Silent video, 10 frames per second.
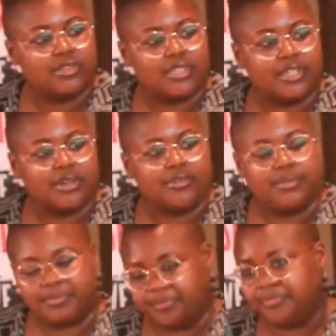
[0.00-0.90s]
write them
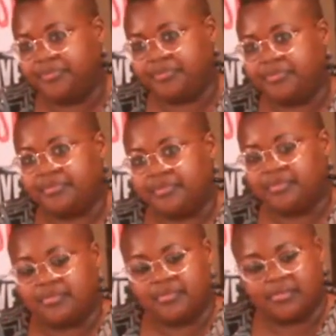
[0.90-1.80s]
down. I made a list.
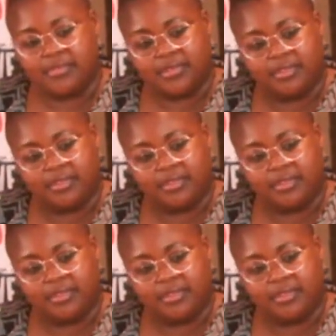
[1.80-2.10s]
And